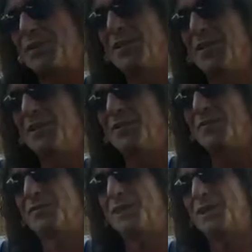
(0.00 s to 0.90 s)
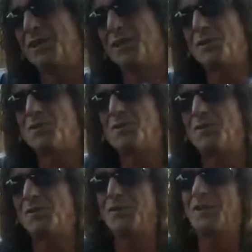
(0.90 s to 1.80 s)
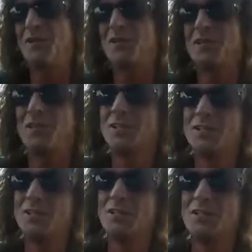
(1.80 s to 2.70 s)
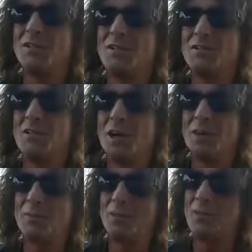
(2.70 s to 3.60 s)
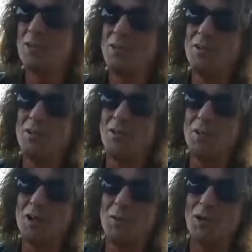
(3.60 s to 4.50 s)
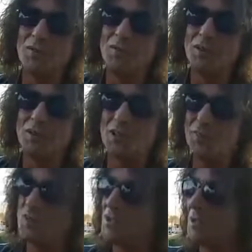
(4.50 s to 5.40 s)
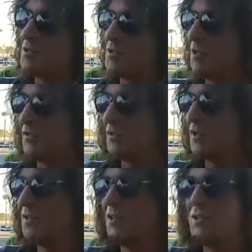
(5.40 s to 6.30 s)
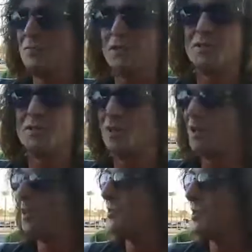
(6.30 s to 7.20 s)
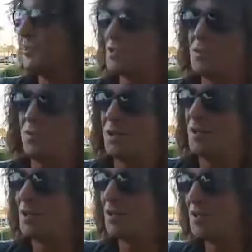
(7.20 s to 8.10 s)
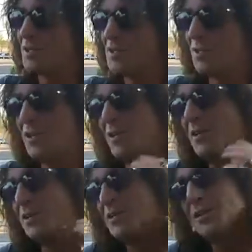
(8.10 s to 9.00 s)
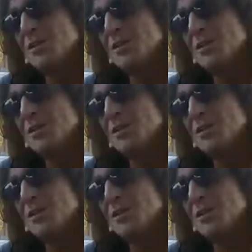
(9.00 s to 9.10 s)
kind of Aerosmith-y rock band. We go on field, every show's different. It depends on the energy that's going on stage.